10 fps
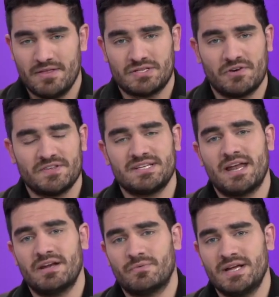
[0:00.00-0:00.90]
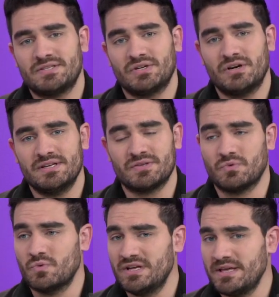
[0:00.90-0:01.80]
The Surface Data Eraser is a
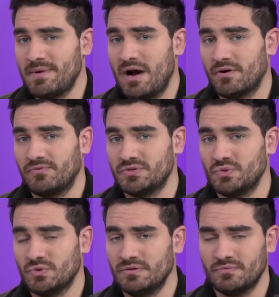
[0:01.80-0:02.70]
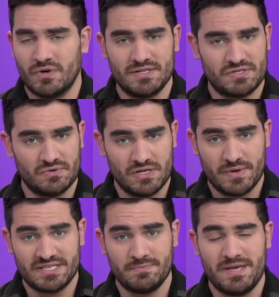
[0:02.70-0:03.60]
really powerful tool, runs through
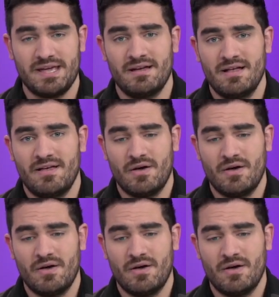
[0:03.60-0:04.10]
USB,